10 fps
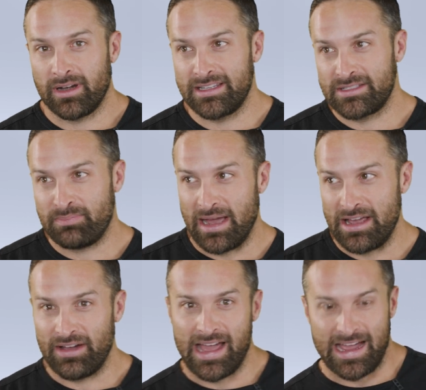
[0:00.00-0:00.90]
one of these
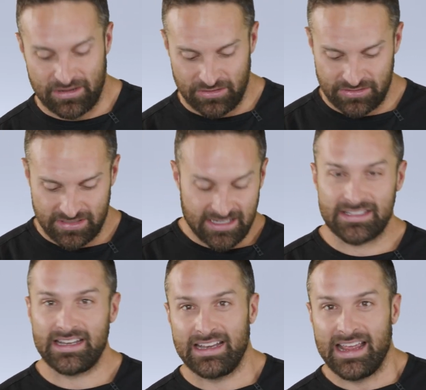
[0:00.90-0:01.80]
biohackers
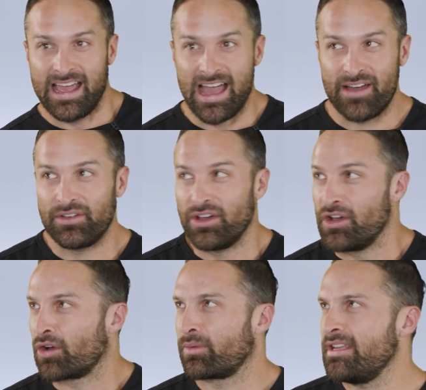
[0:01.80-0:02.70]
doesn't have
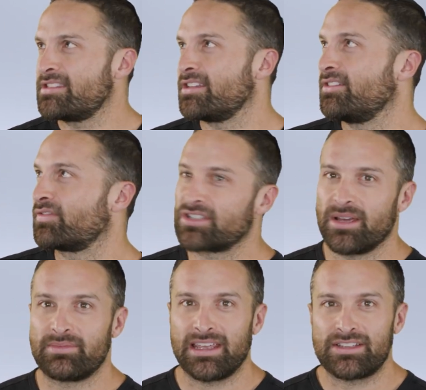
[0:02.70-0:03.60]
a reason for
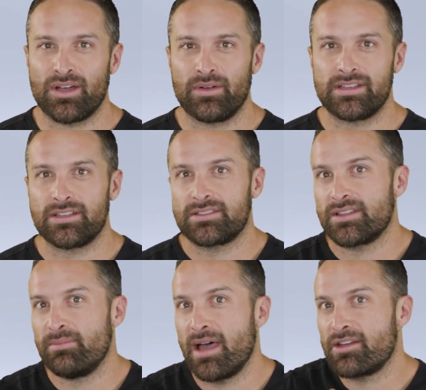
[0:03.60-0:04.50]
something, it's always it's
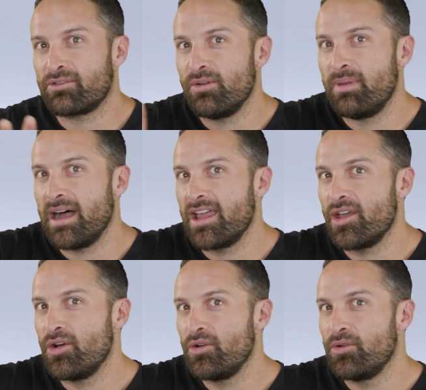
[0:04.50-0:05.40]
the
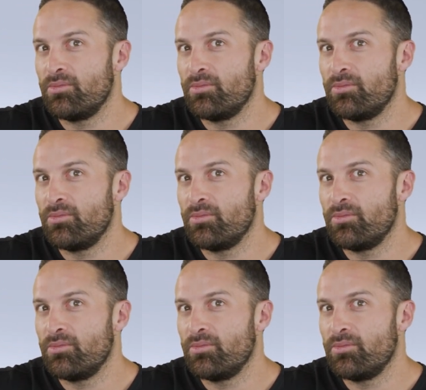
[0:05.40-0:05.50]
microbiome.